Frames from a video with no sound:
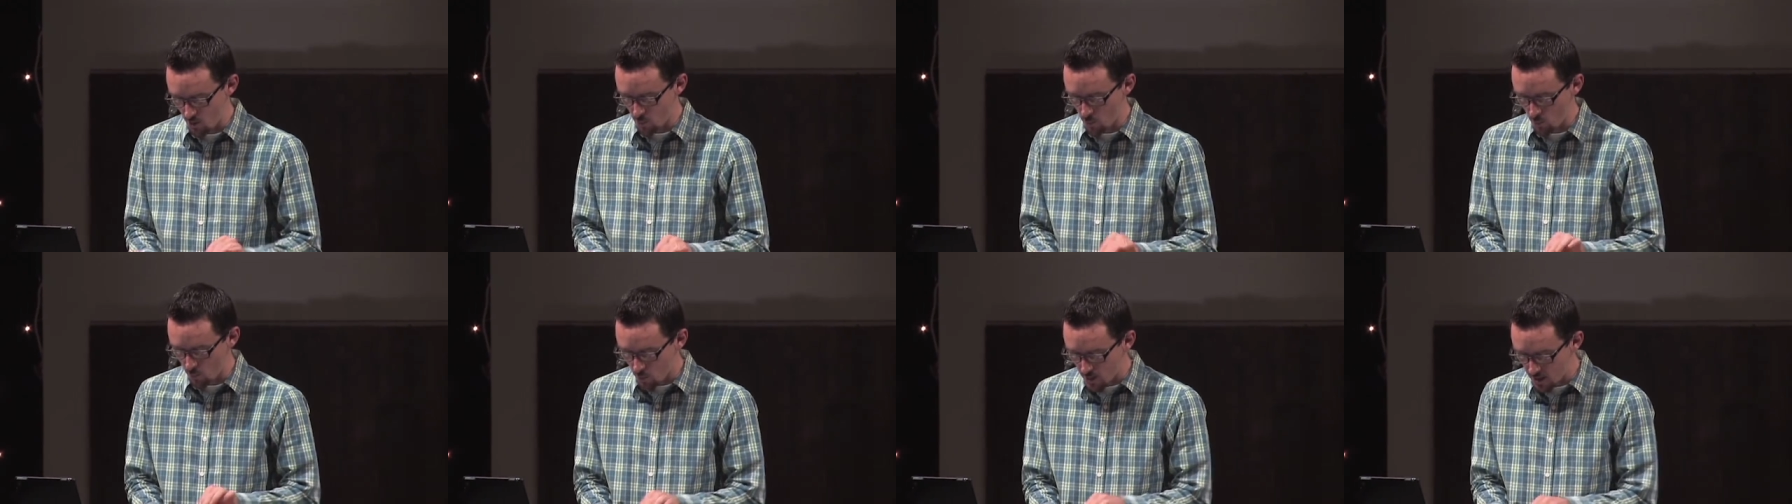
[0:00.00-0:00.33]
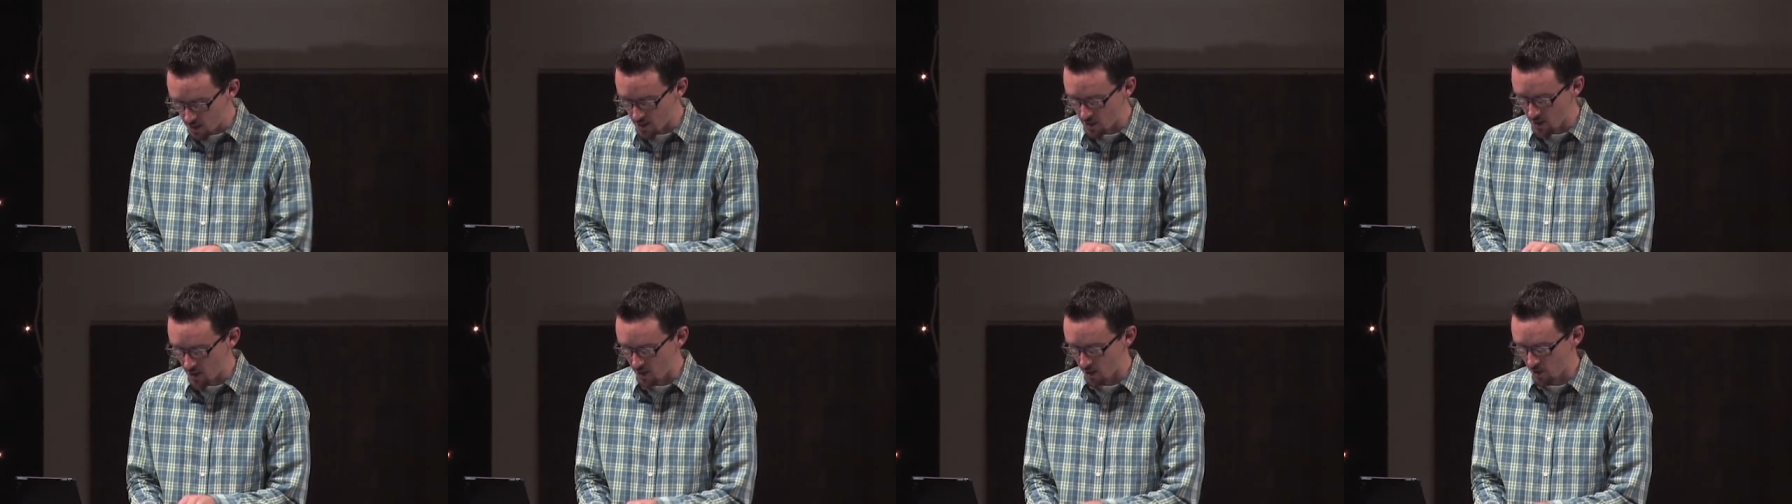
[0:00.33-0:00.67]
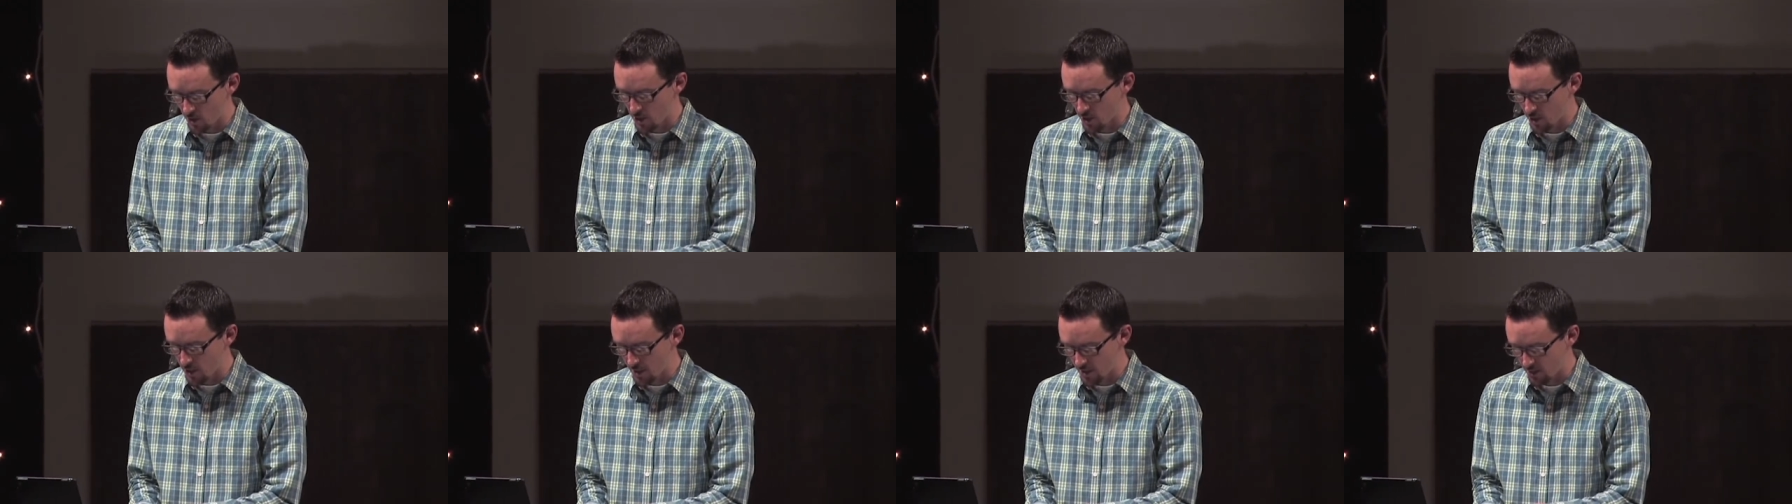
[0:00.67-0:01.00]
we are
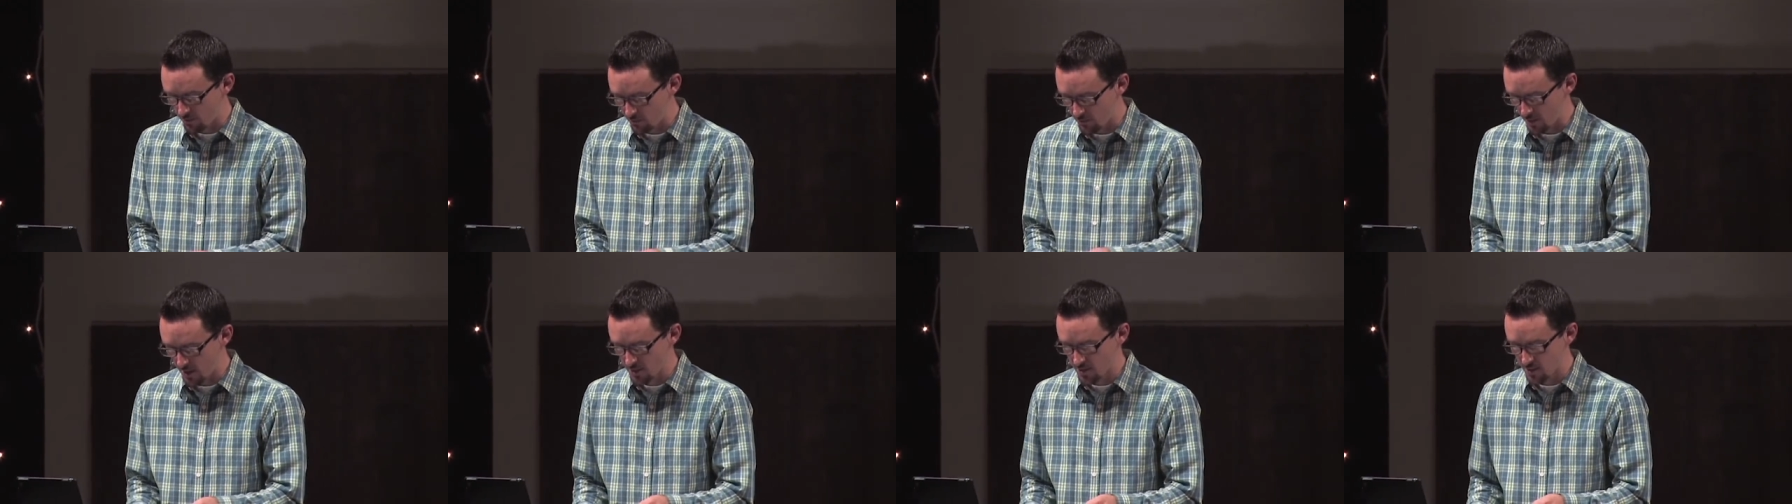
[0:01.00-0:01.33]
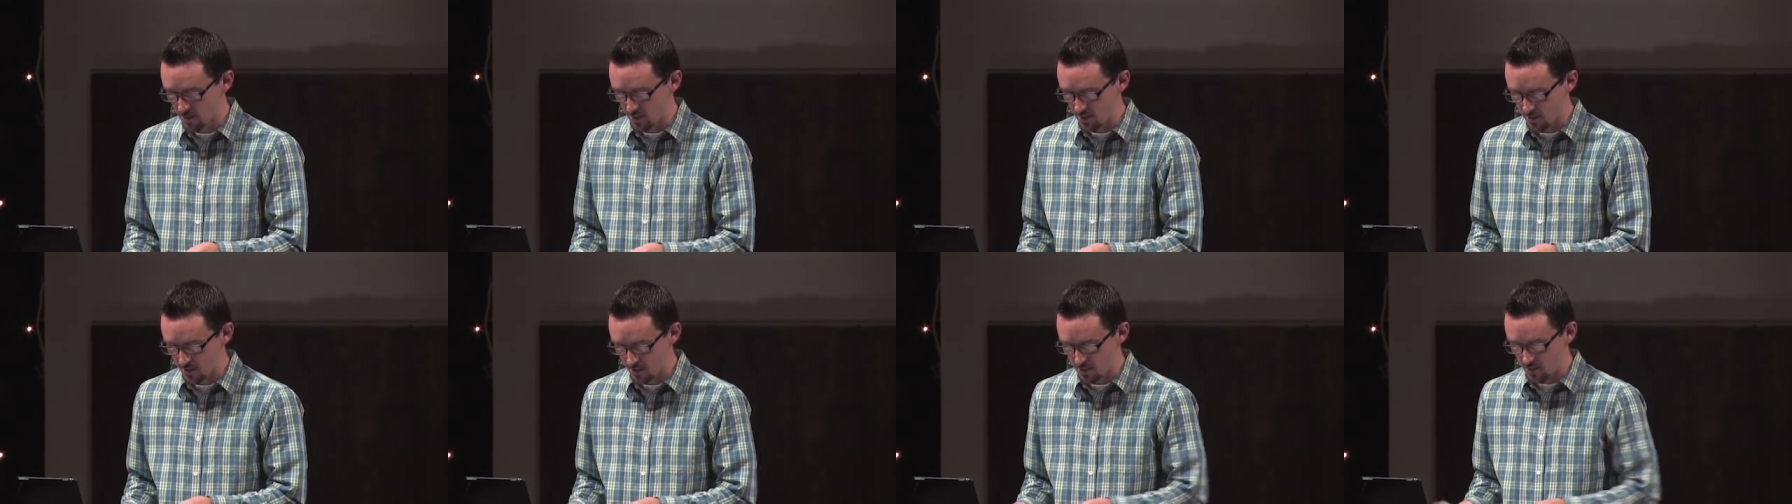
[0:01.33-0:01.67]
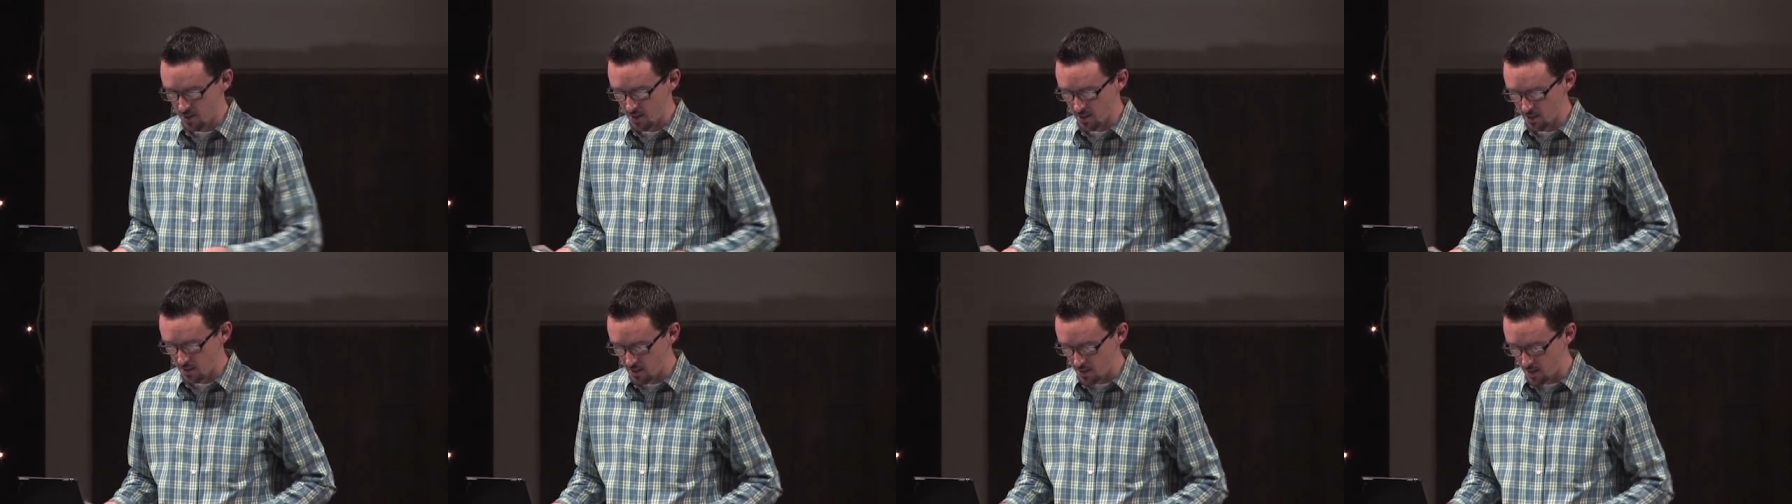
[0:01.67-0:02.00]
going to invest in this
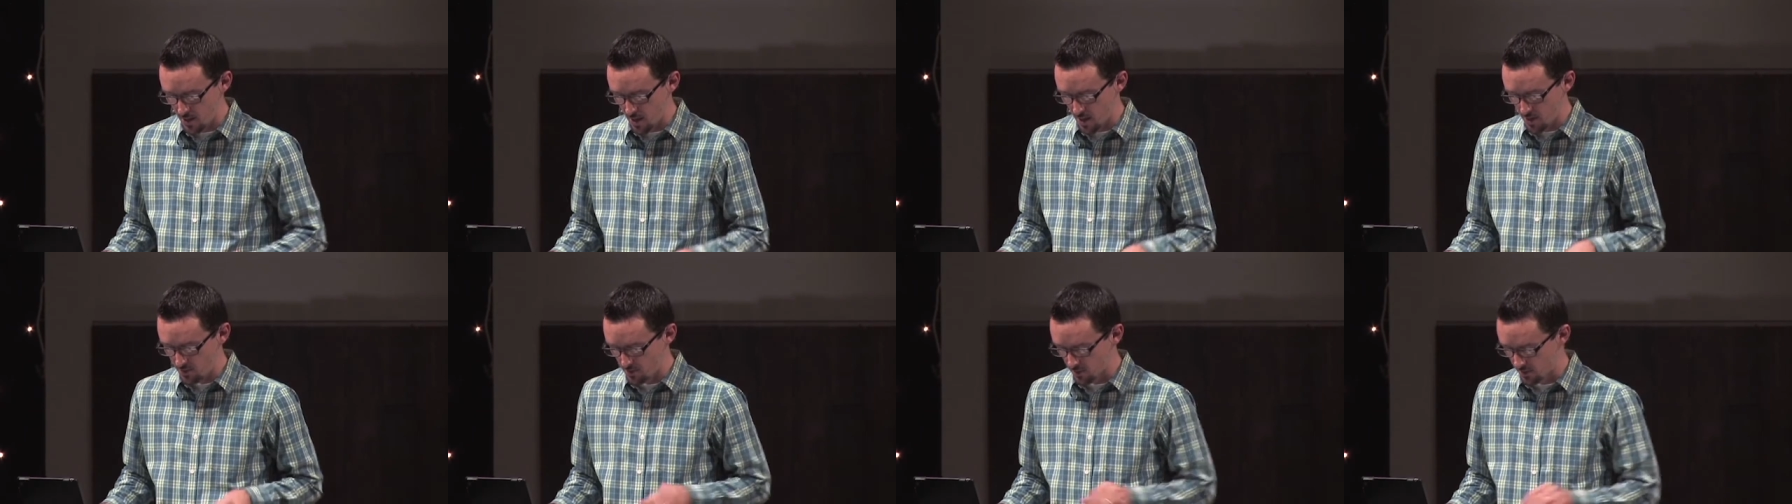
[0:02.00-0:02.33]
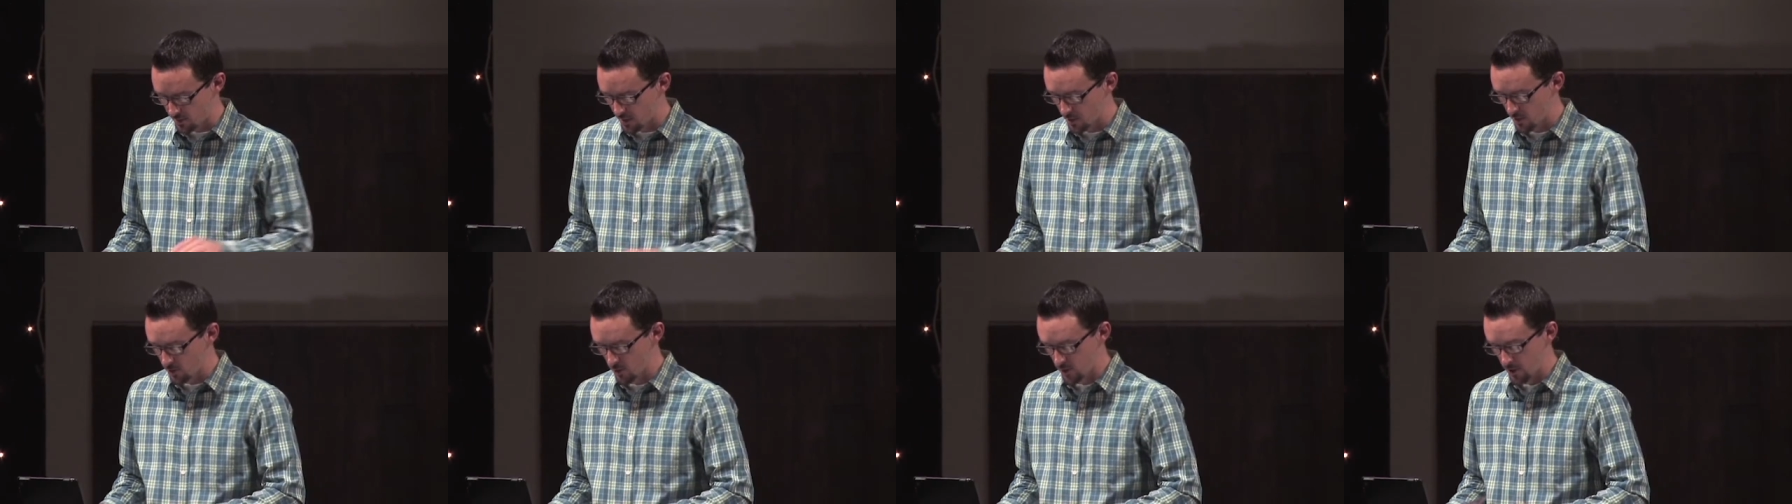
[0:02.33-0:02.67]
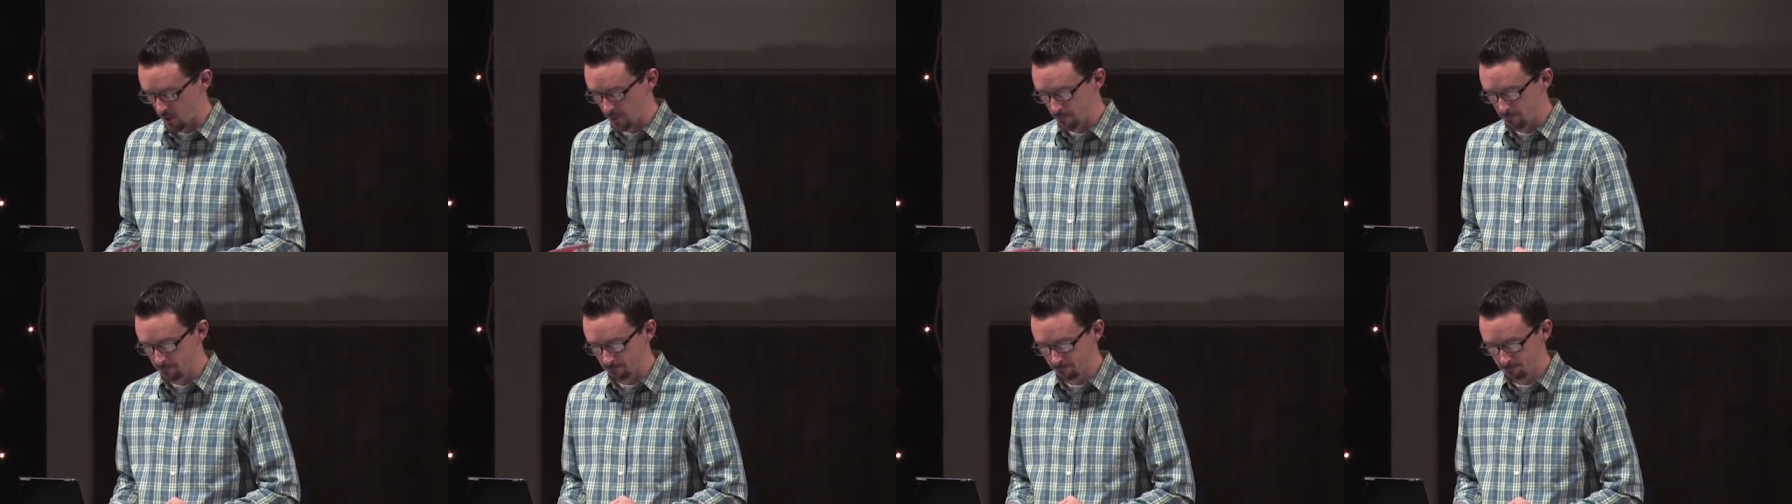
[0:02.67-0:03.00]
idea as a
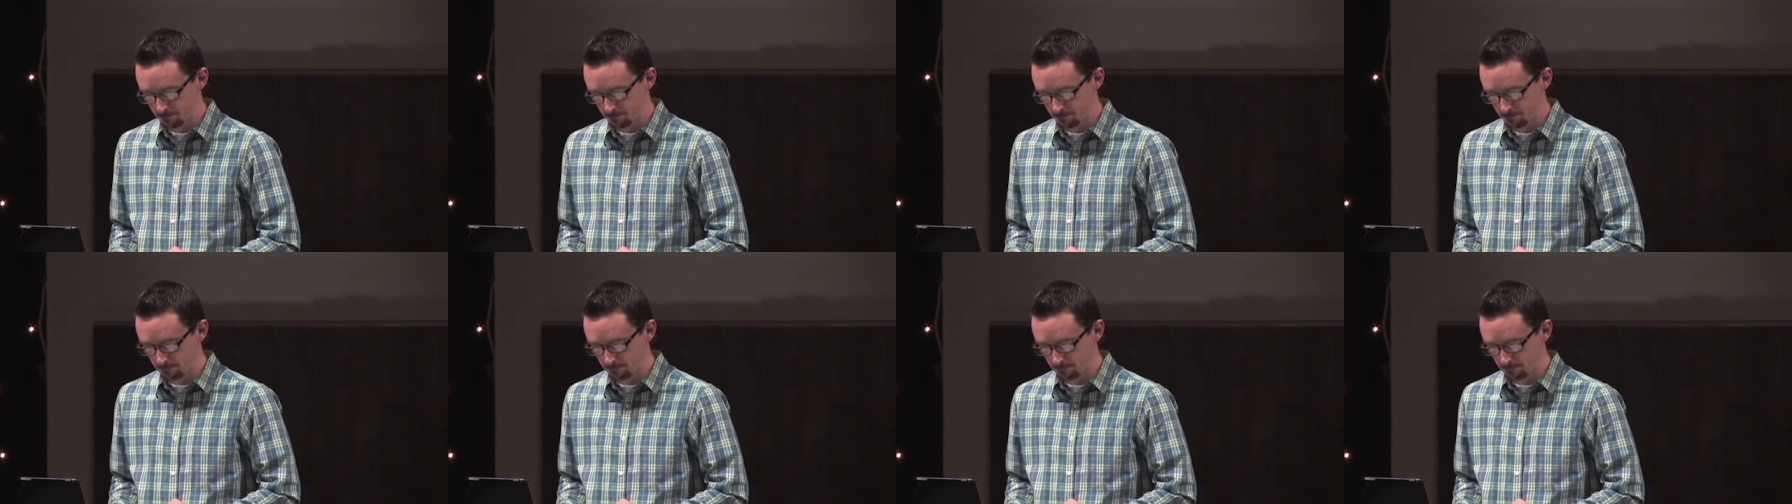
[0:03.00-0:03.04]
leadership.